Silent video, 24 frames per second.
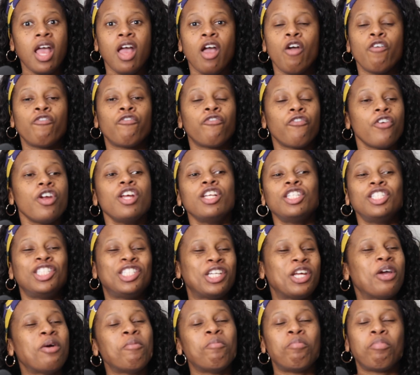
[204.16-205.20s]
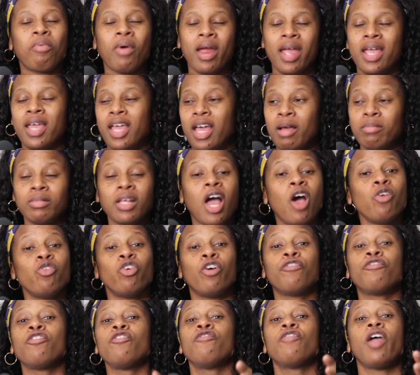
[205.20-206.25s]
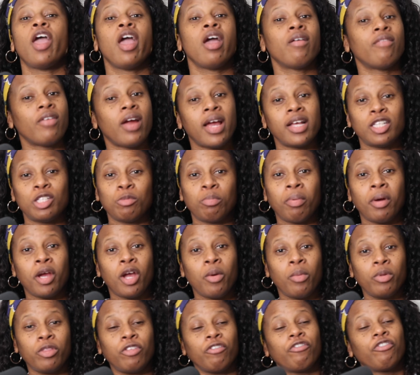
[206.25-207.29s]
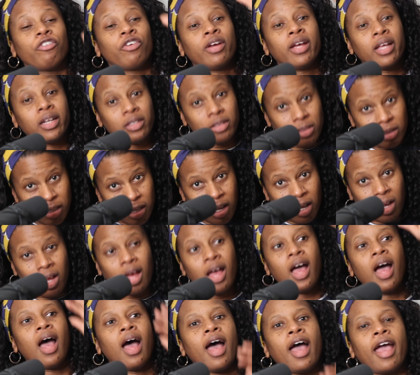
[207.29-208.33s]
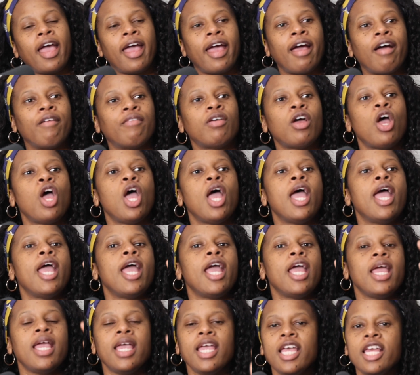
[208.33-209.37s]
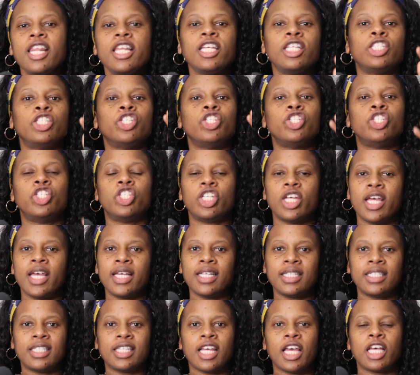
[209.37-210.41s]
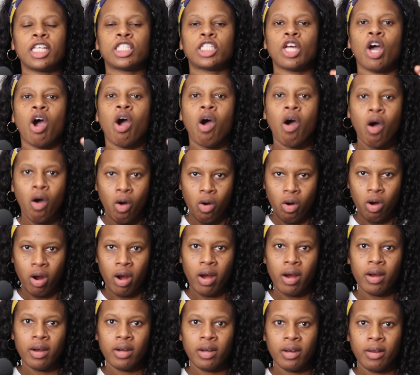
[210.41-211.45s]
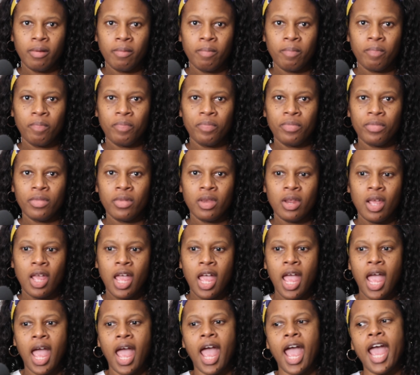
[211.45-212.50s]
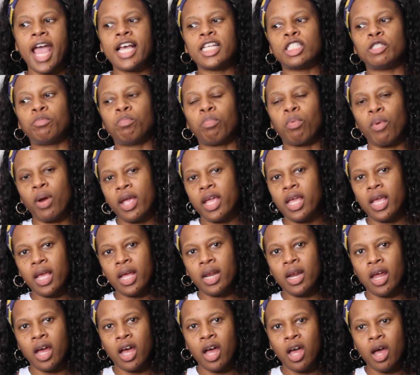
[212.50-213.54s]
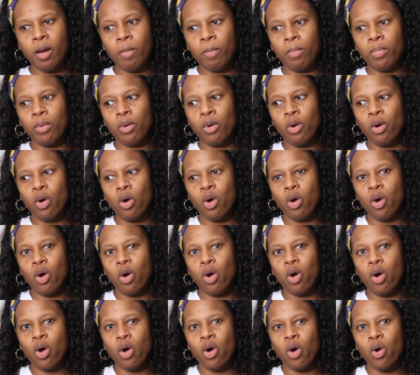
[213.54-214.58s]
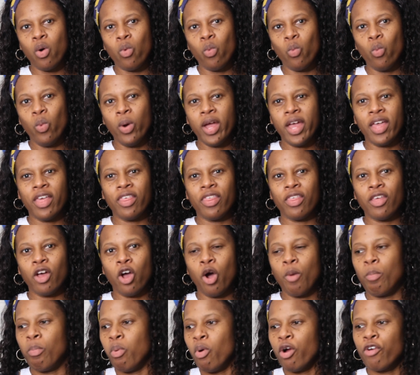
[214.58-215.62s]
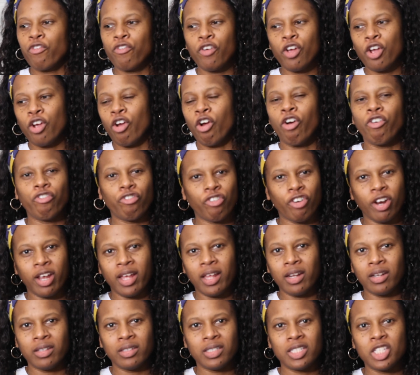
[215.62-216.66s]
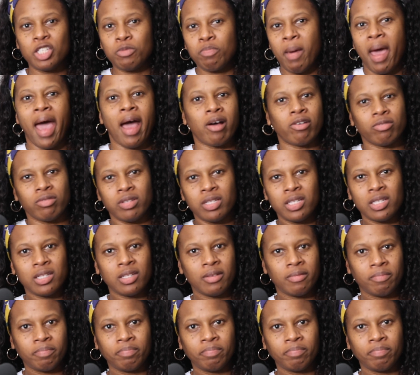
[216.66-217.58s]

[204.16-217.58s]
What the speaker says: Friendship breakups, I don't know if you've ever had to break up with a friend. I have. It is just as hard as breaking up with a boyfriend, girlfriend, spouse.